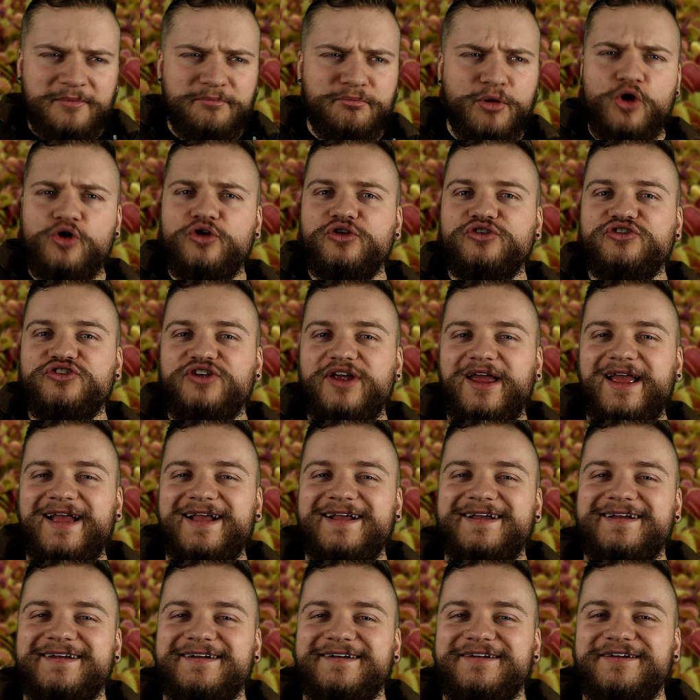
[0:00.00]
poaching
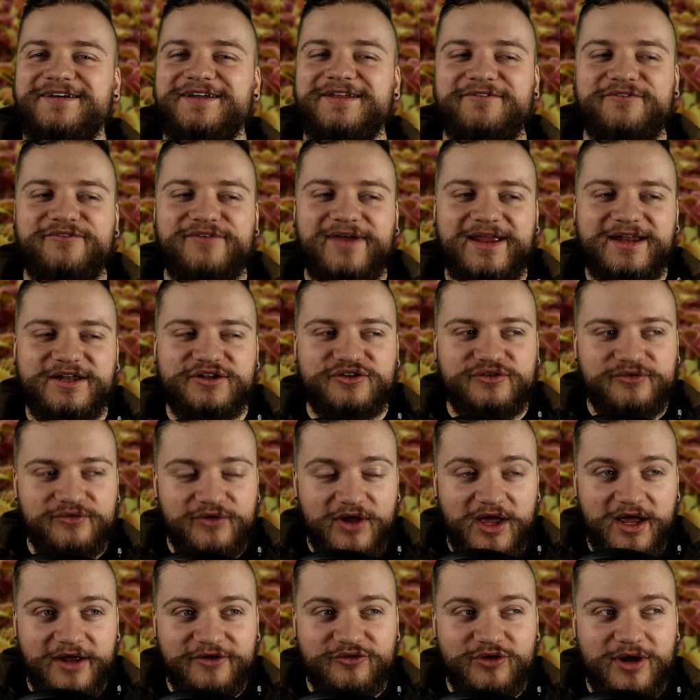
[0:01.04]
Venus
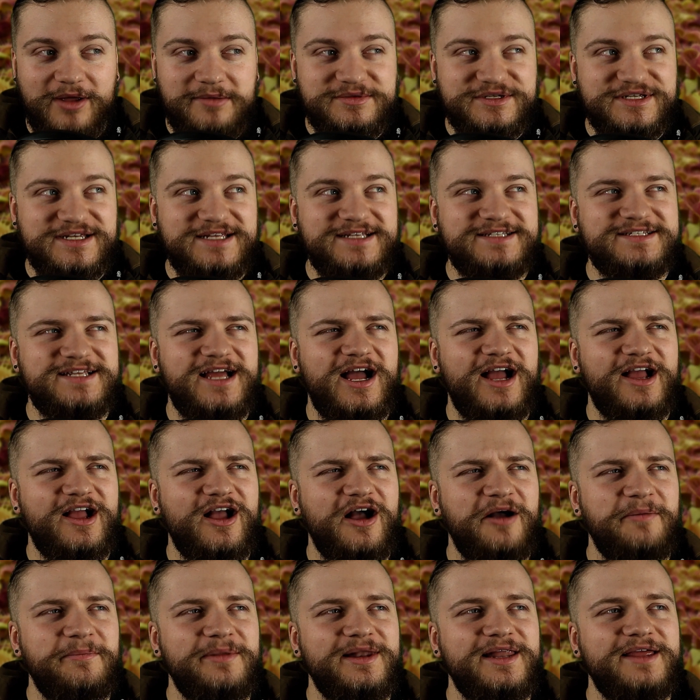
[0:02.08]
flytraps is. I
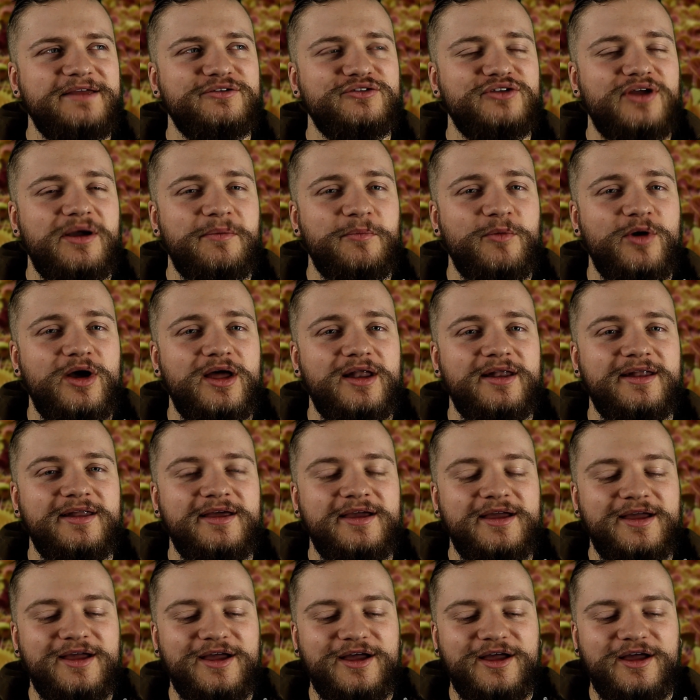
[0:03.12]
can't believe someone
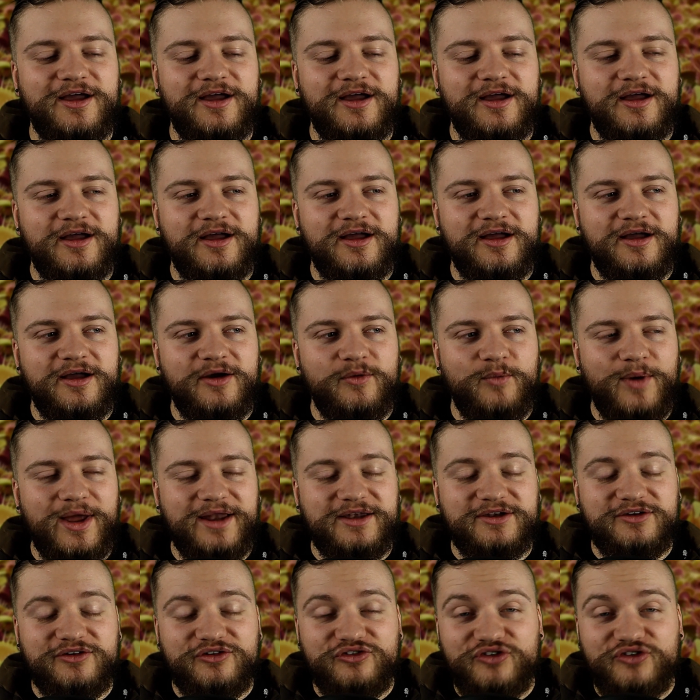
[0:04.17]
went to